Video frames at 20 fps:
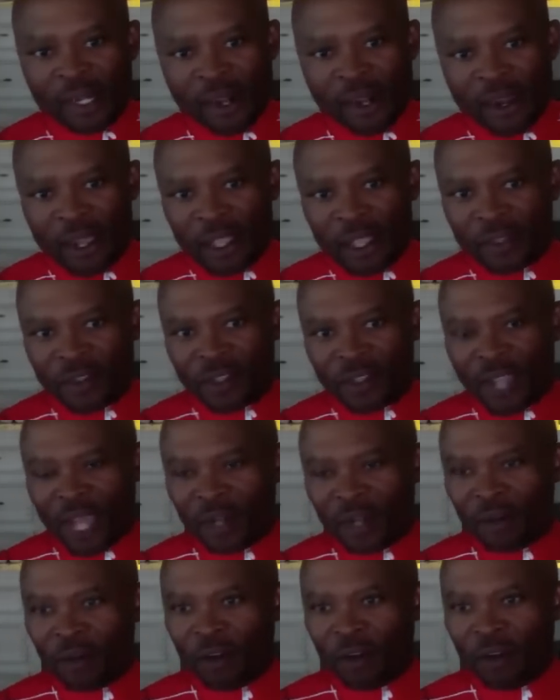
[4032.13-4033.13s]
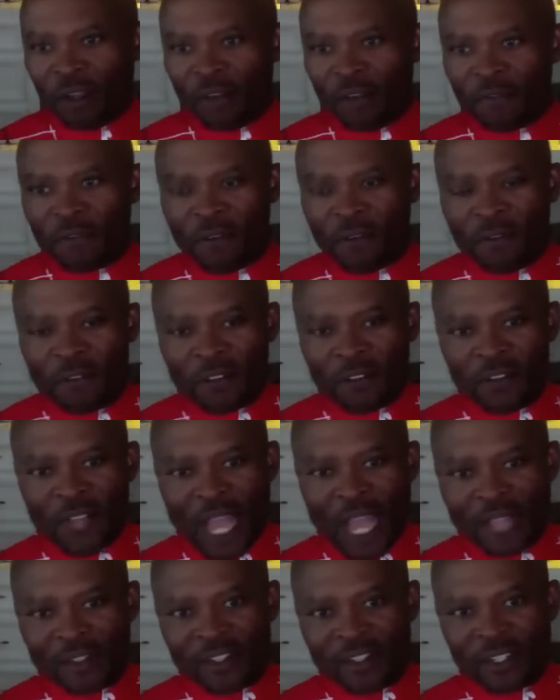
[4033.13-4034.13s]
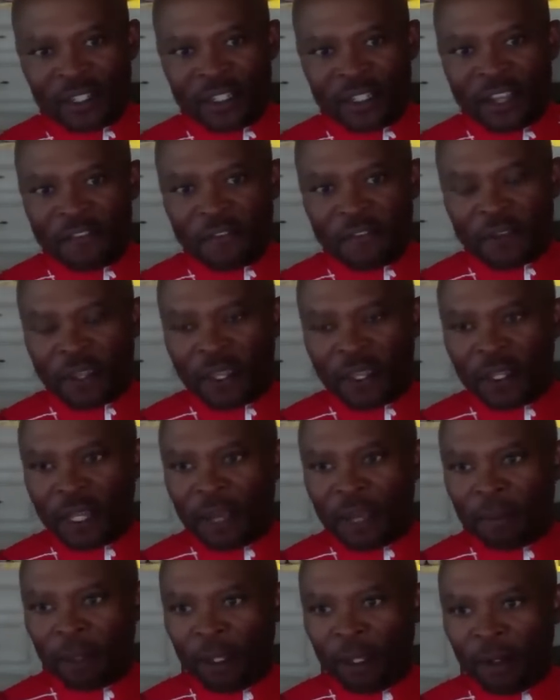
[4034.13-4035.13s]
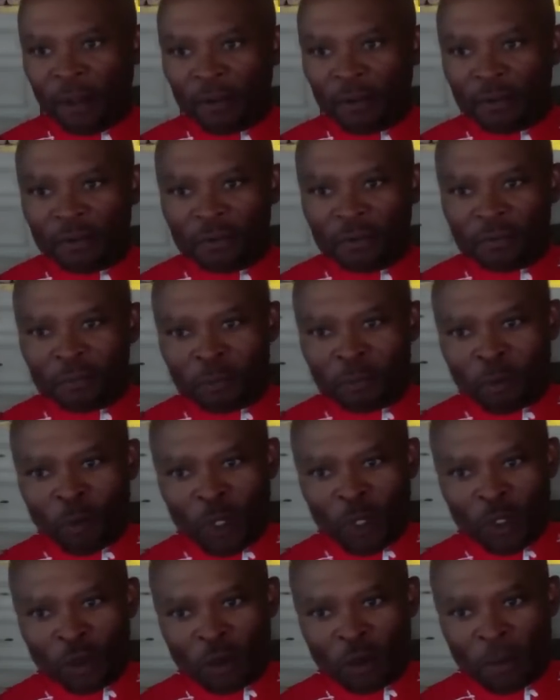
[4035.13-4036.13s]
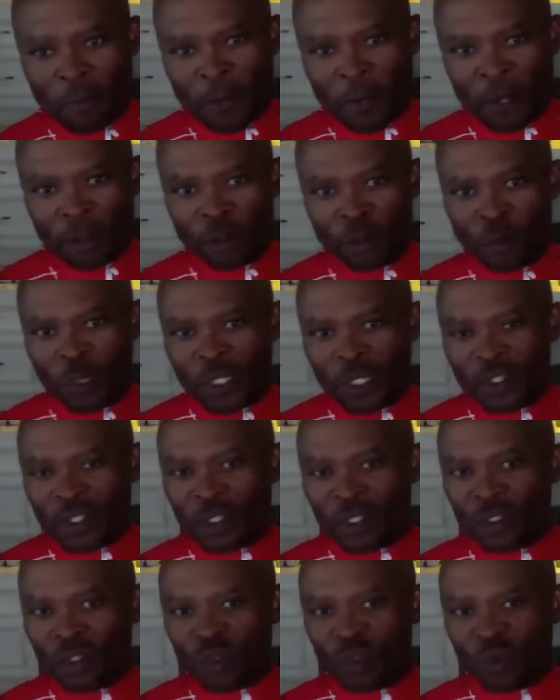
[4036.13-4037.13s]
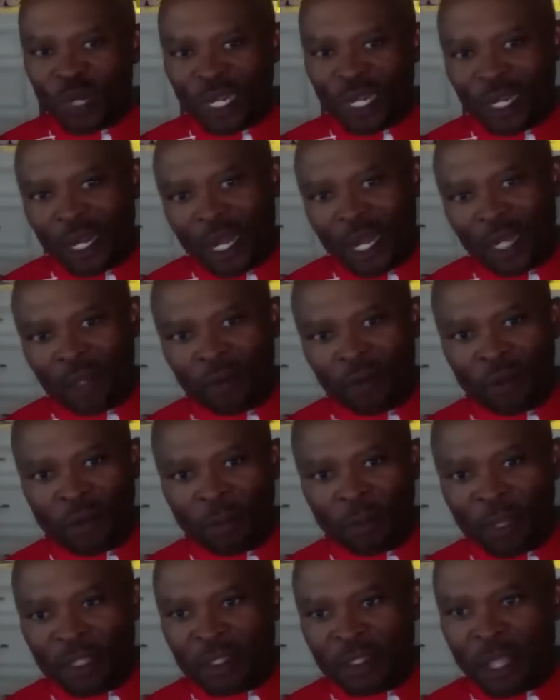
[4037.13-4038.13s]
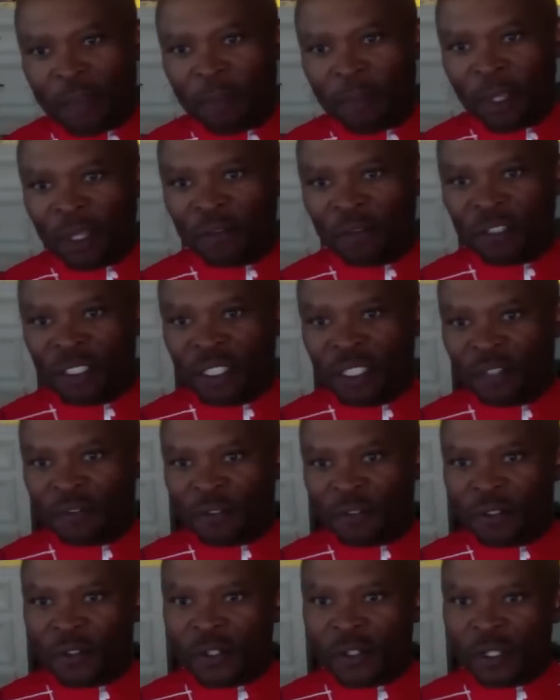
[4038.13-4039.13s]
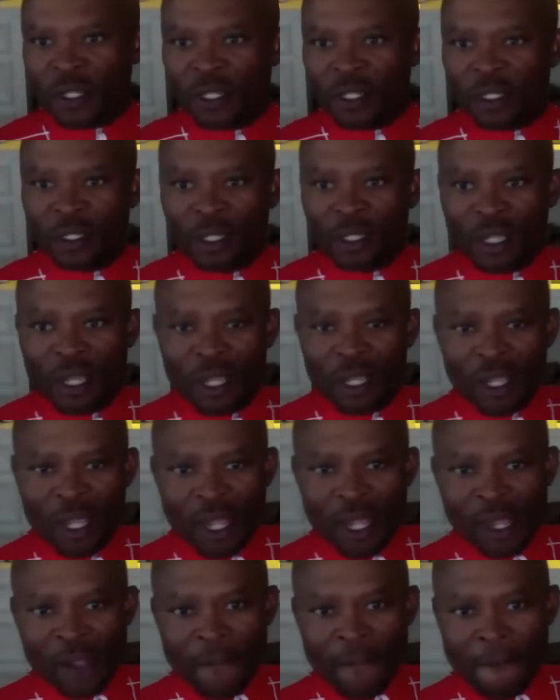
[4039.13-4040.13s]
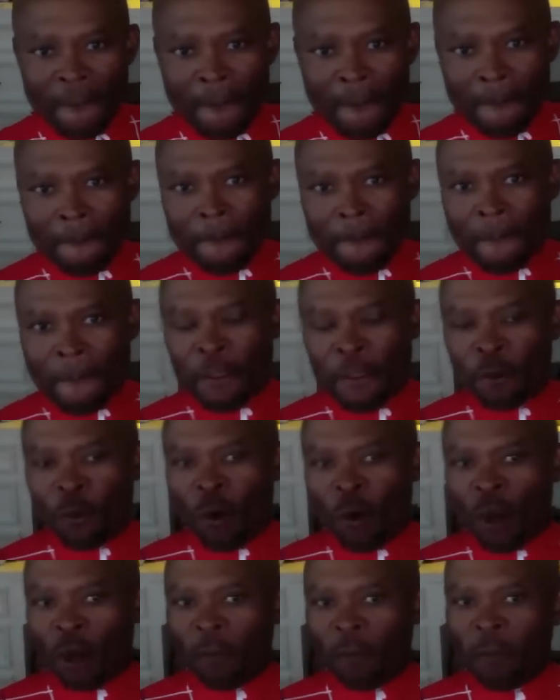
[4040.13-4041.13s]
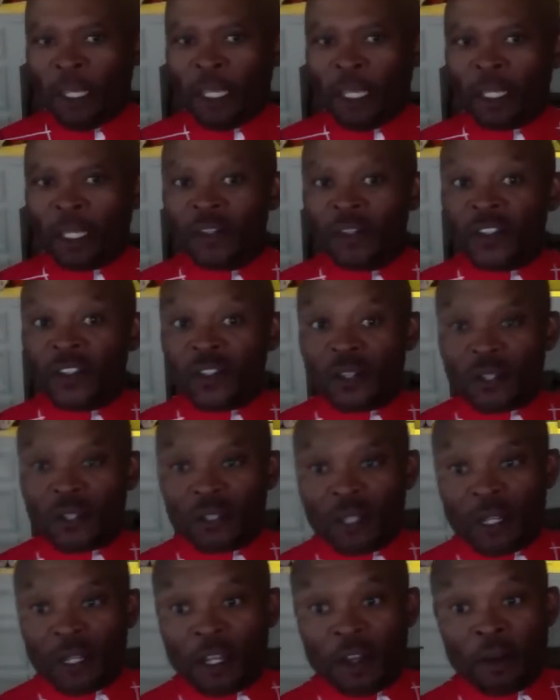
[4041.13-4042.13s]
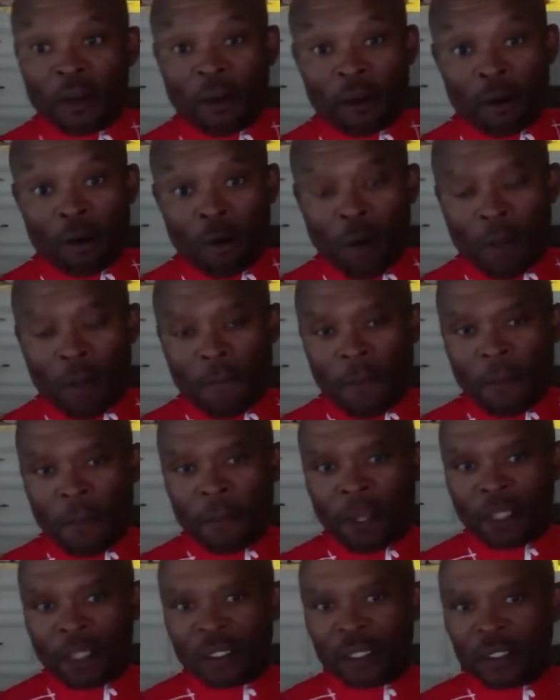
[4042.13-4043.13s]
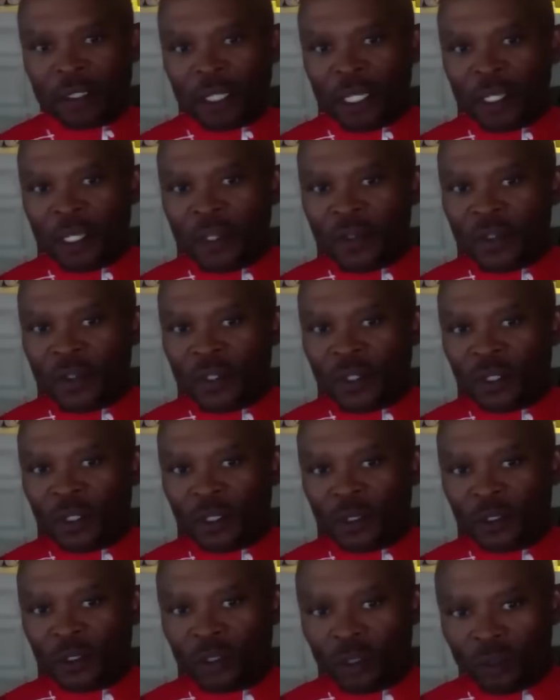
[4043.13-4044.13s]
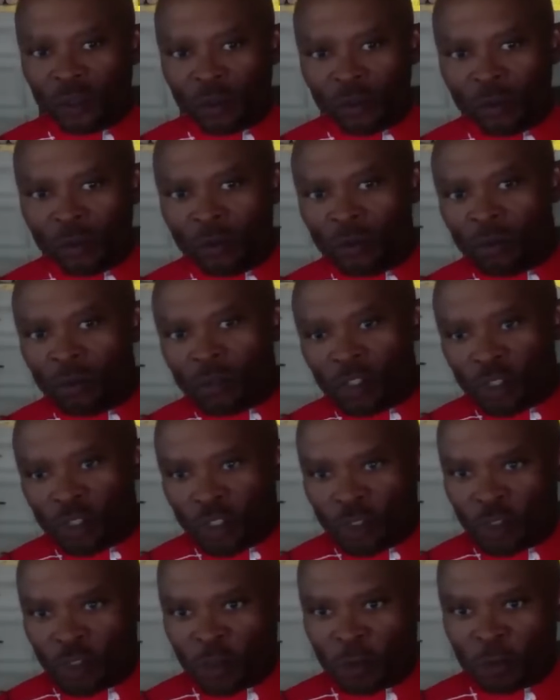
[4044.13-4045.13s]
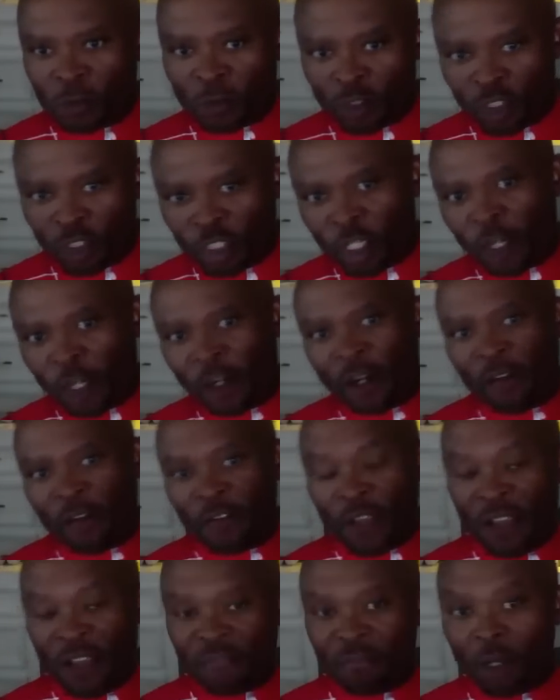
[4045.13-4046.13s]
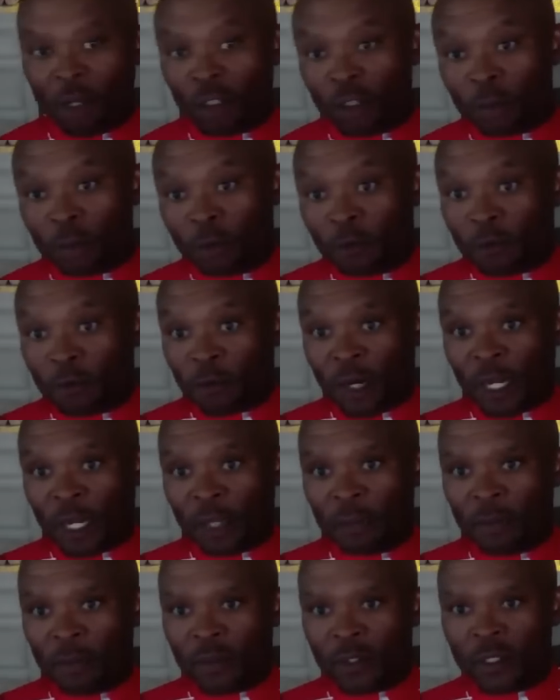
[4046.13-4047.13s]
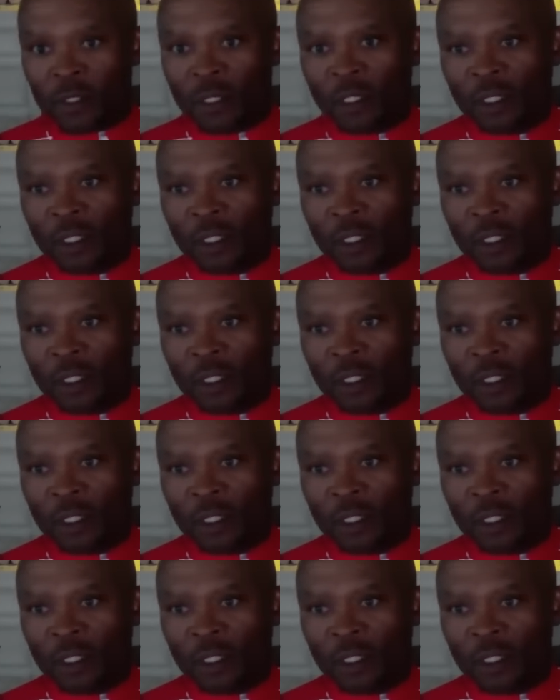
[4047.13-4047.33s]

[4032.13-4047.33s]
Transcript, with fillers: it's I don't know if if it's that significant. I mean, when you're comparing 26 to 29, I don't think it makes that big of a difference you want to be consistent in your equipment because it's easier to sh- share if you have multiple frames